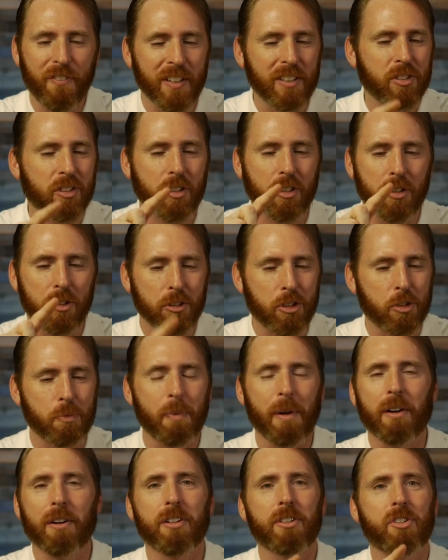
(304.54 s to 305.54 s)
physical,
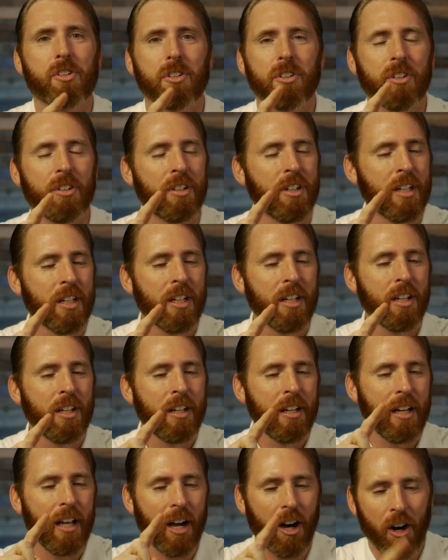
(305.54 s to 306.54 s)
spiritual,
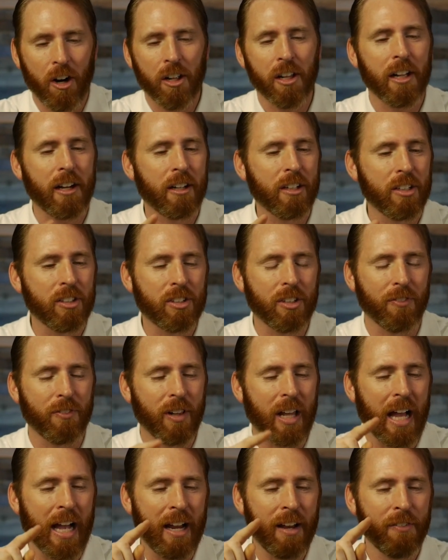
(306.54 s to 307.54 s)
all areas of
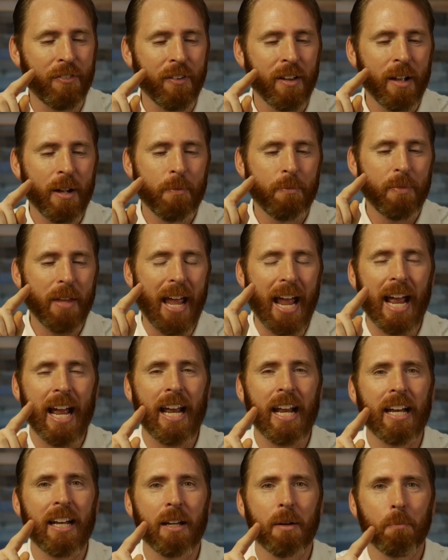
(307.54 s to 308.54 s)
life,
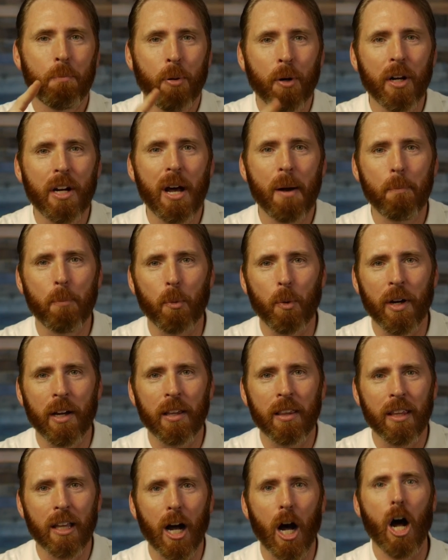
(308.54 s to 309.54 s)
and put up
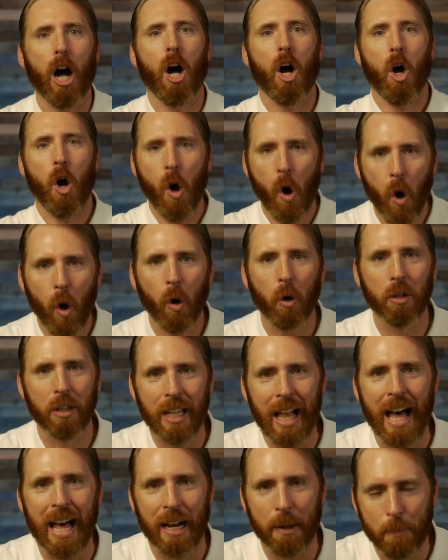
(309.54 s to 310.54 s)
with a whole
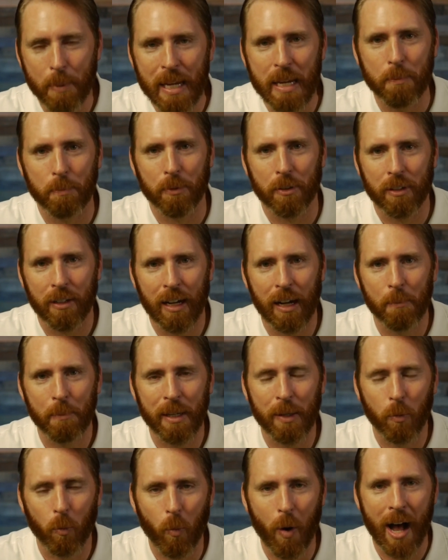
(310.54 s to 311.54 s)
lot of people. I
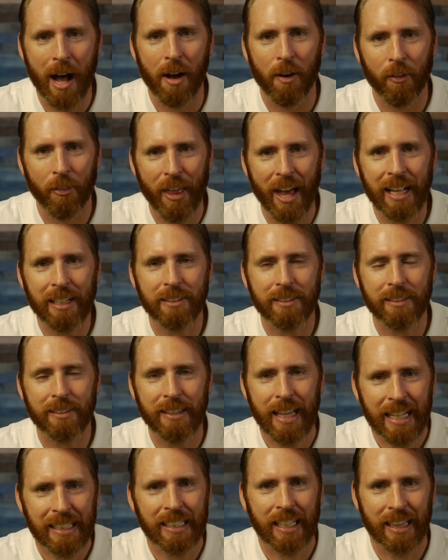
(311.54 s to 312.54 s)
mean, wow, that's
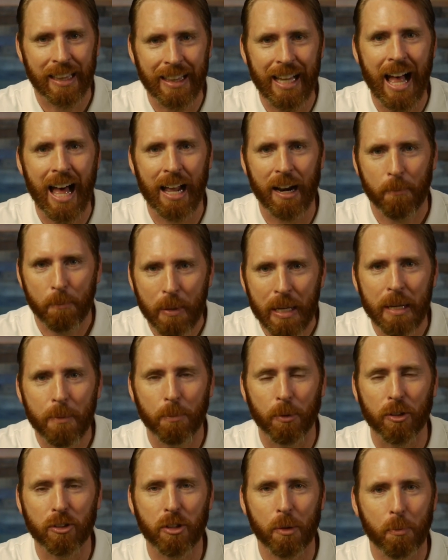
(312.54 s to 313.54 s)
a lot of
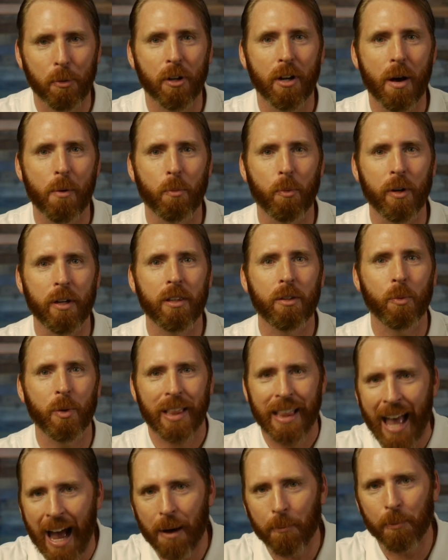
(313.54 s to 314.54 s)
people to put up
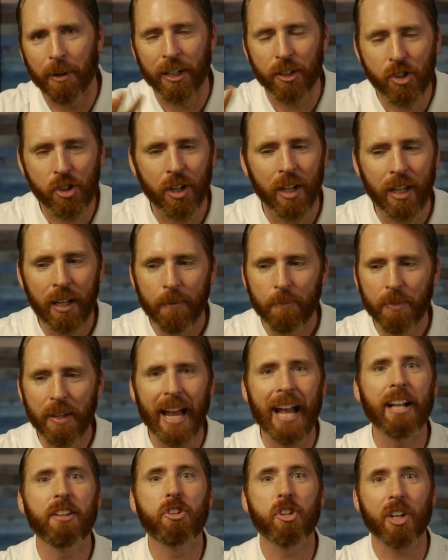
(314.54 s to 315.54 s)
with that much
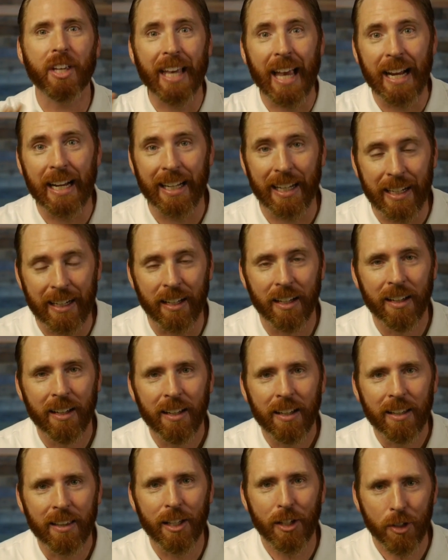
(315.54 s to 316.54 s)
educating
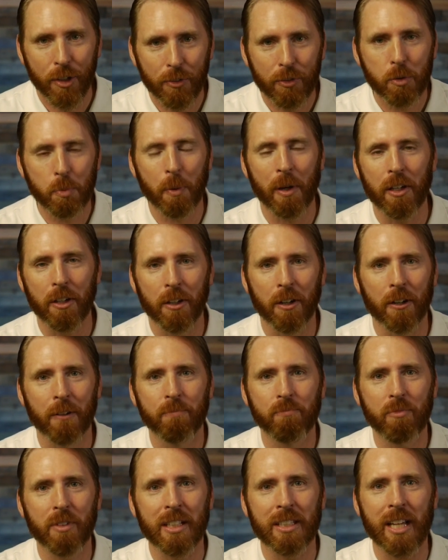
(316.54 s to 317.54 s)
that you spent
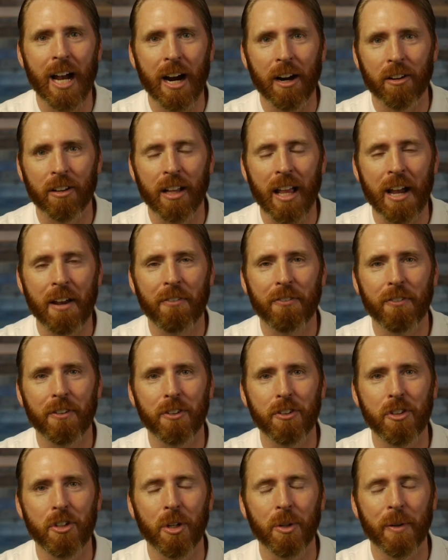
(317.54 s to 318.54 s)
your entire life
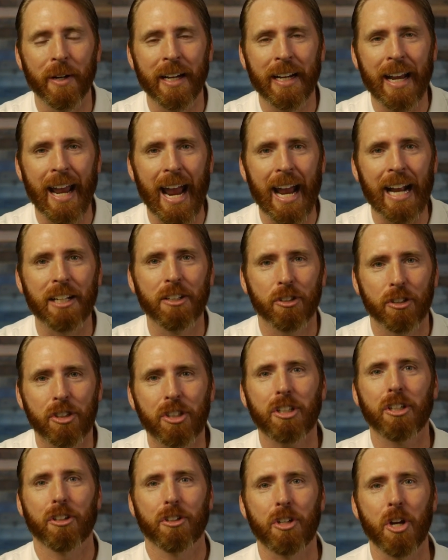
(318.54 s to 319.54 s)
doing, and you're
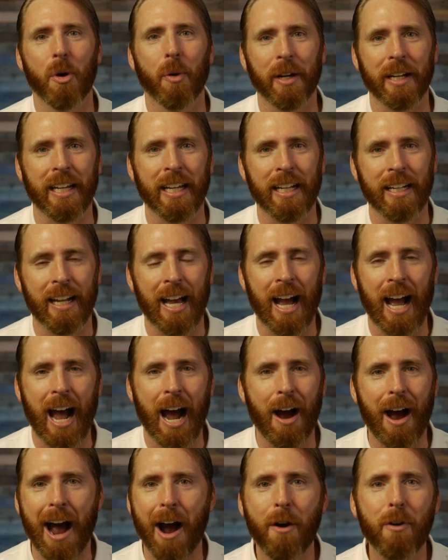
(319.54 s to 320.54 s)
still doing it.
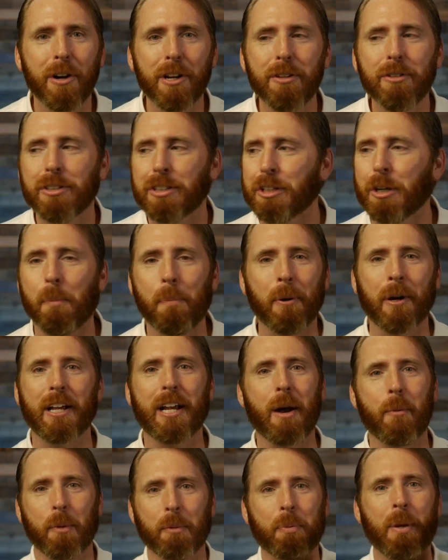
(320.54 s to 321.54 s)
How are you still
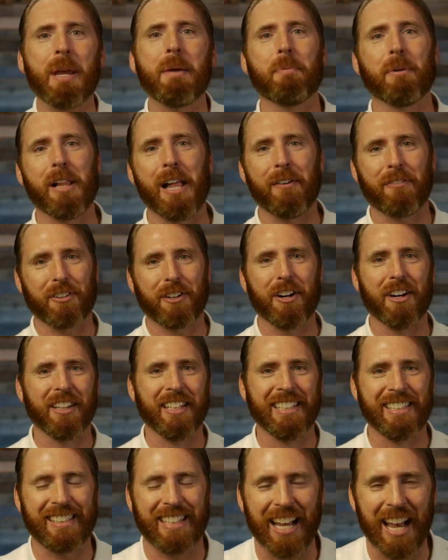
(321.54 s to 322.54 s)
putting up with people after all
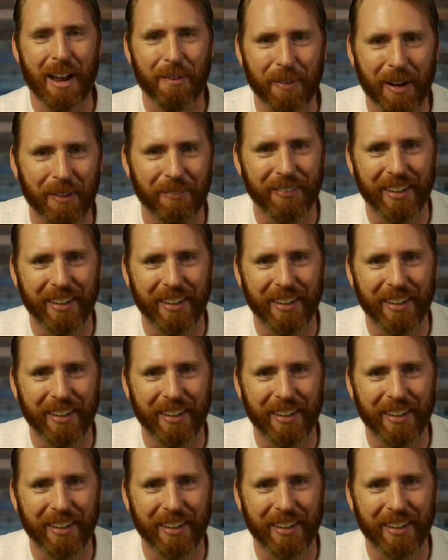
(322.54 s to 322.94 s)
this time? I